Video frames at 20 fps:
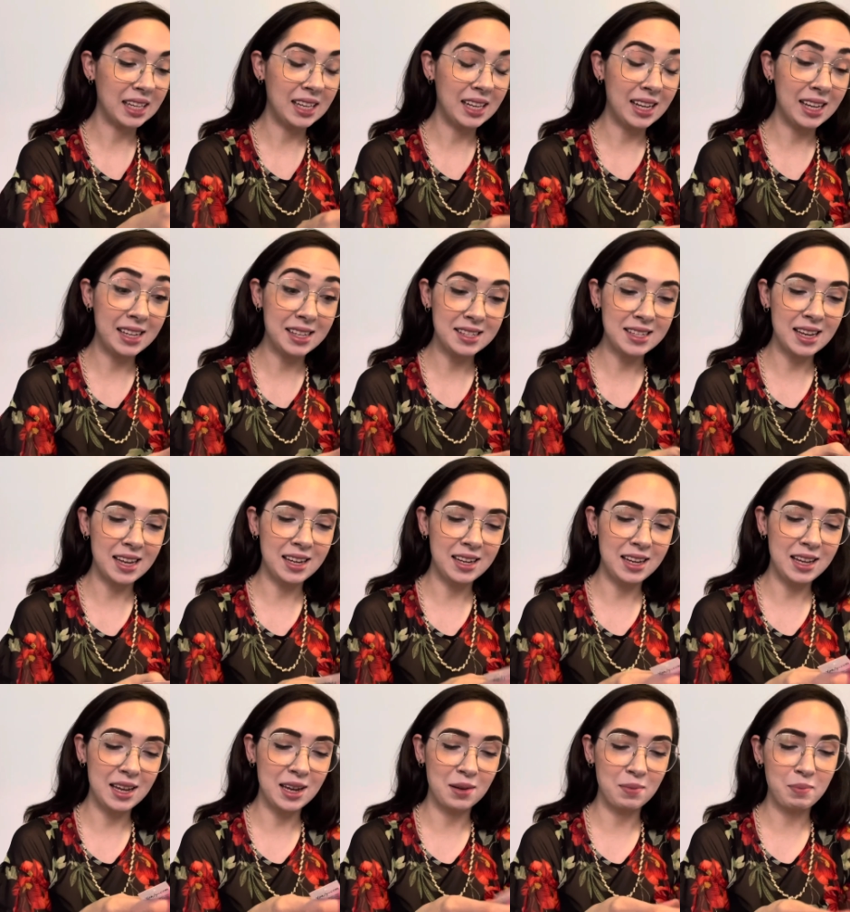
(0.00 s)
it is a
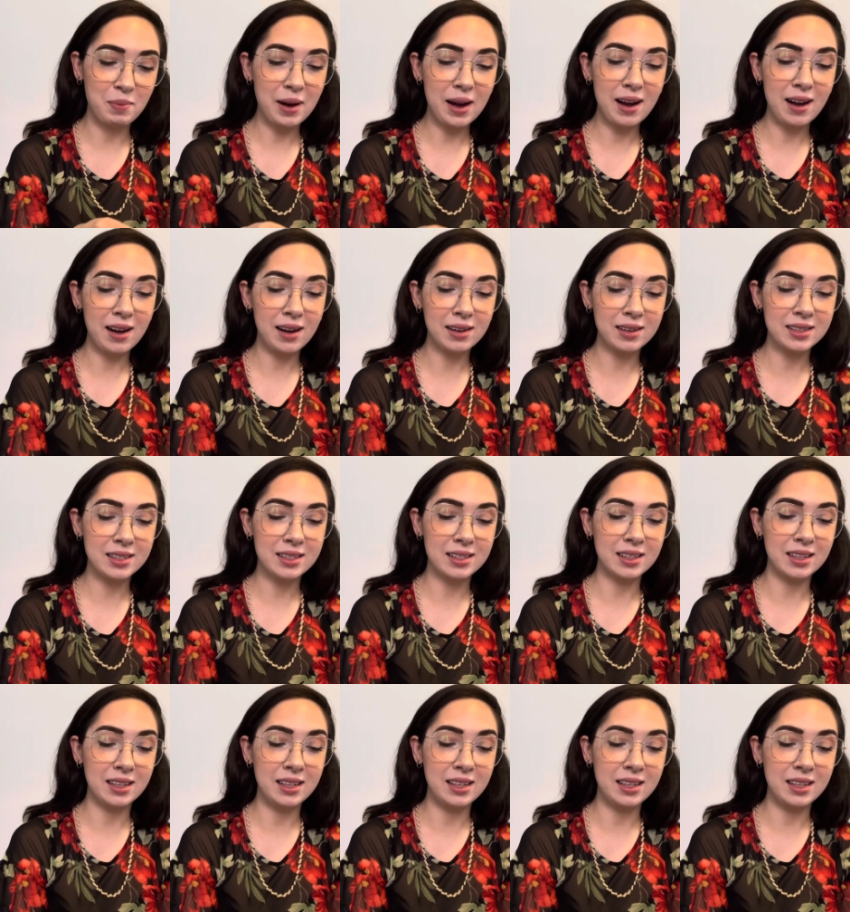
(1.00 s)
neon box.